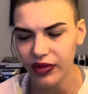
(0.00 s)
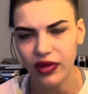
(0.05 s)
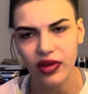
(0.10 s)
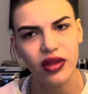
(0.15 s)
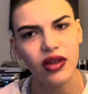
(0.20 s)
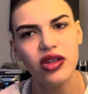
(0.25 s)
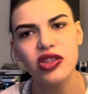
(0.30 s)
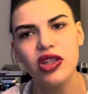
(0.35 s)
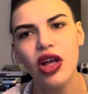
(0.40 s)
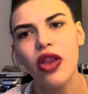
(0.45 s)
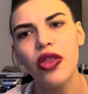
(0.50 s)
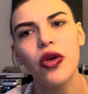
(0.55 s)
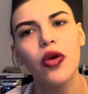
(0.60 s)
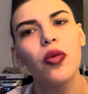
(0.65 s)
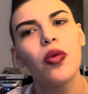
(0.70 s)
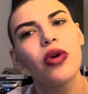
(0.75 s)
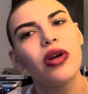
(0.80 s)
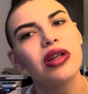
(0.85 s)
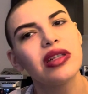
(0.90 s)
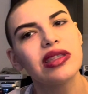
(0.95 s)
there's other
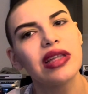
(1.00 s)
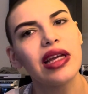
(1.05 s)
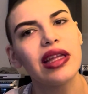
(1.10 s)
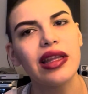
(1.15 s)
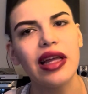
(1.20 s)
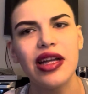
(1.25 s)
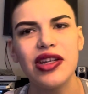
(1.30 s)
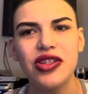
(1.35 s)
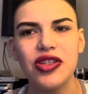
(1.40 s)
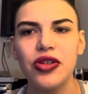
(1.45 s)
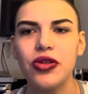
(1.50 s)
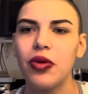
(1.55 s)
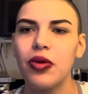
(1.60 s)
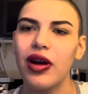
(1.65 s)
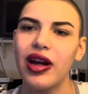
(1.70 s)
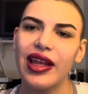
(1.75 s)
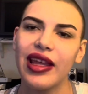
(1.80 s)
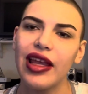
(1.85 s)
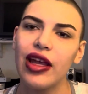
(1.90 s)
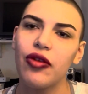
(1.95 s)
words like that, too, where
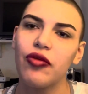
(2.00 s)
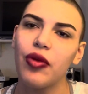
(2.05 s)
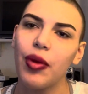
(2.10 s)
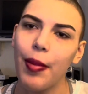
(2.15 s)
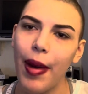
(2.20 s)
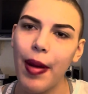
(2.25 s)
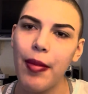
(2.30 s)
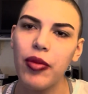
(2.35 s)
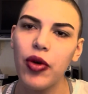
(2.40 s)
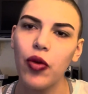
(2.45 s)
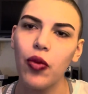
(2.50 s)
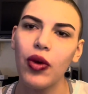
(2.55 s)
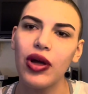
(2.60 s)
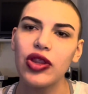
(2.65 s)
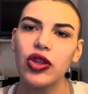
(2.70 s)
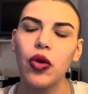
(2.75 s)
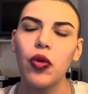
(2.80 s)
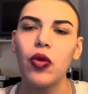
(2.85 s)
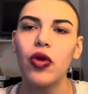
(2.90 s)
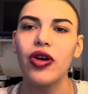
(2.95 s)
I can't remember what
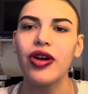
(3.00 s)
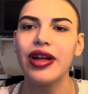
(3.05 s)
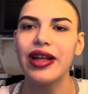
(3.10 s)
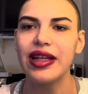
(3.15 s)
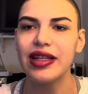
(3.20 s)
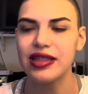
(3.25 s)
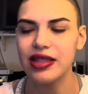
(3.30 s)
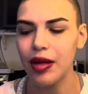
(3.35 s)
the word is.